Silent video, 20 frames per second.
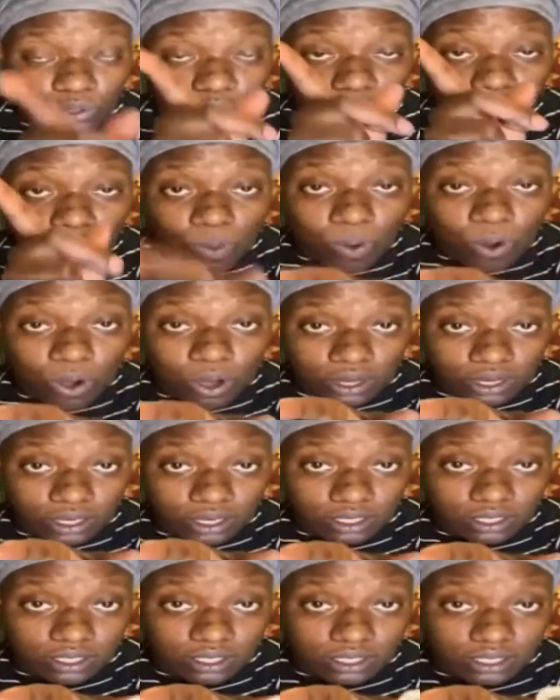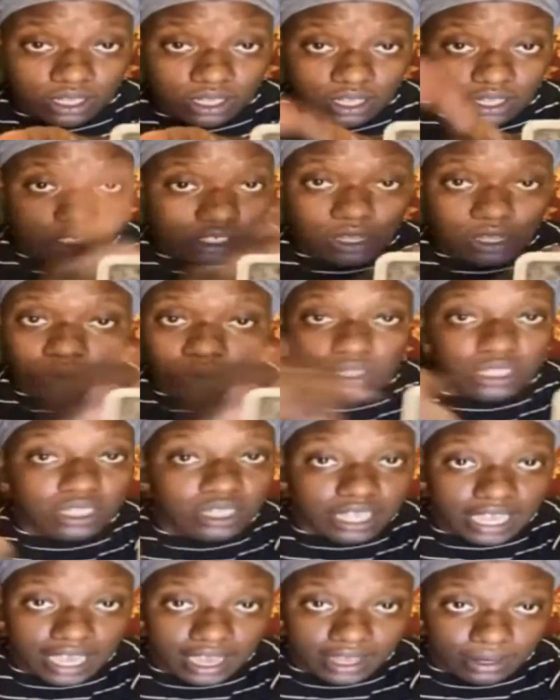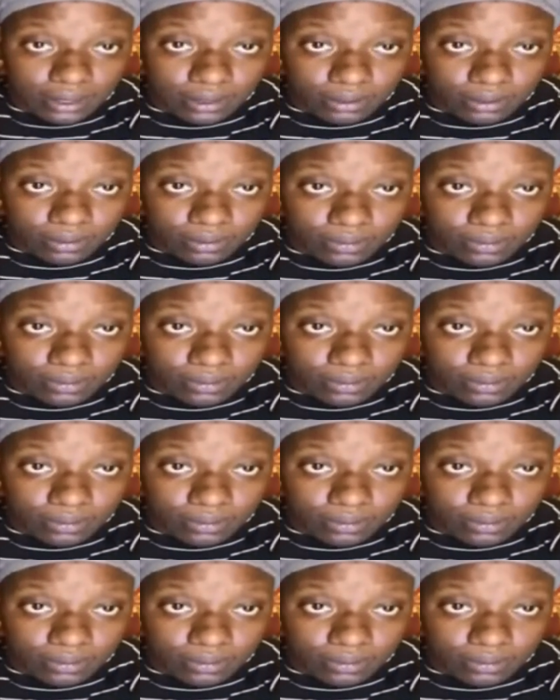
no water. Don't look at them.